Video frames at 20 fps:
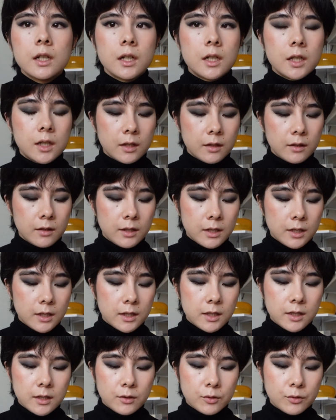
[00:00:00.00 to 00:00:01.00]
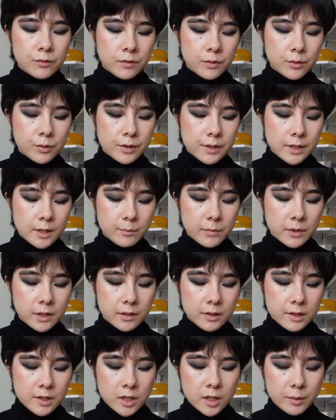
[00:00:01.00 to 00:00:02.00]
And then of course I'm
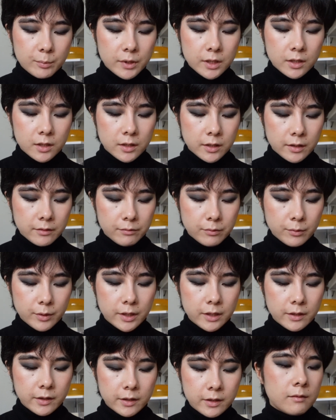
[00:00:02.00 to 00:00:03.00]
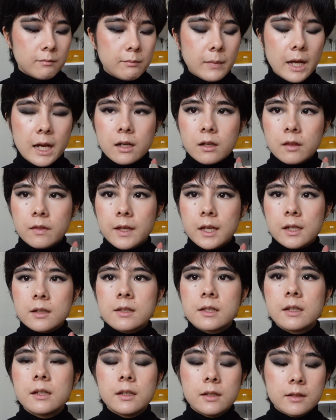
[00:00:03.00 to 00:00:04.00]
gonna top it off with MAC
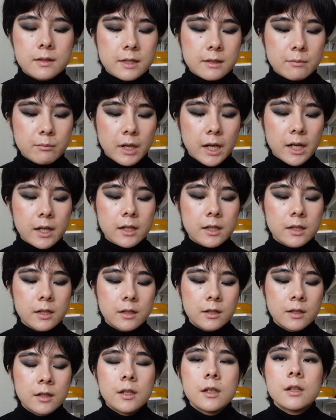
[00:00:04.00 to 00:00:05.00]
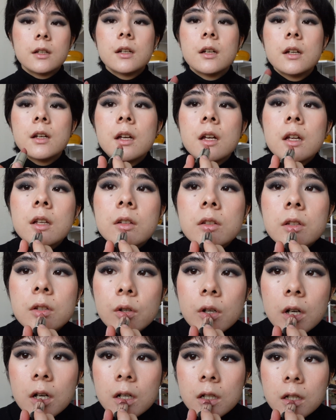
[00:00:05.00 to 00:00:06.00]
Thanks It's MAC.
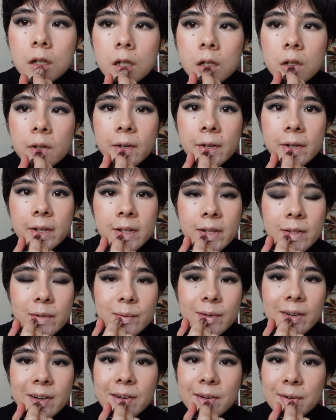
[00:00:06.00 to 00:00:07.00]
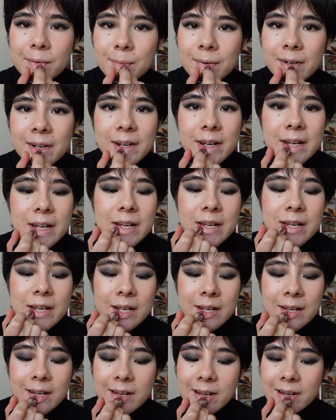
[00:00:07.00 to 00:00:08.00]
So again, inspired by
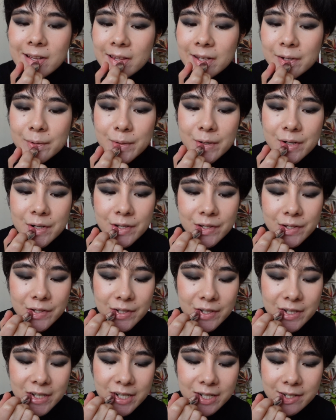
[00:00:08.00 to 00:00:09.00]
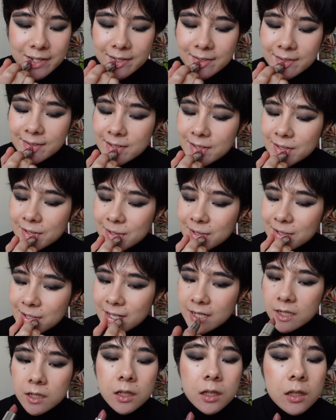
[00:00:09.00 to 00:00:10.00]
Nikki LaRose for getting this one.